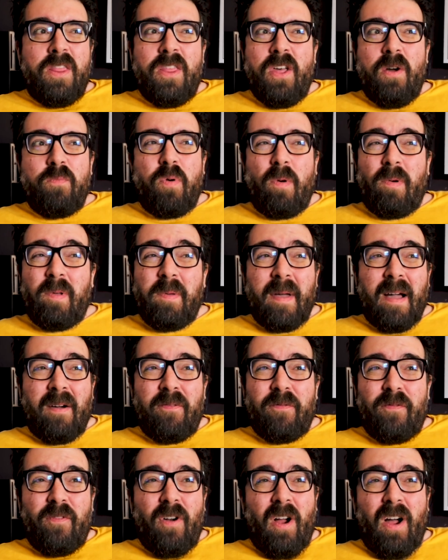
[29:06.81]
that probably
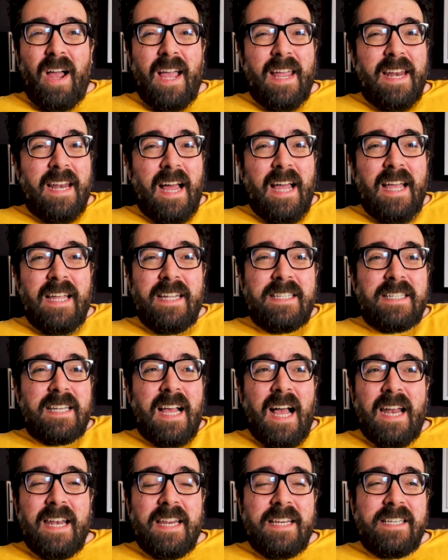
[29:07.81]
about Friday,
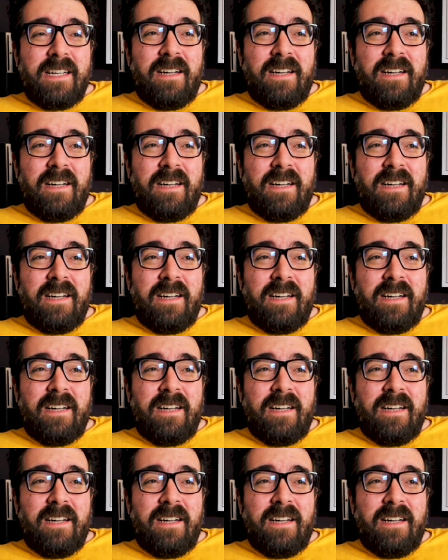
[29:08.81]
Saturday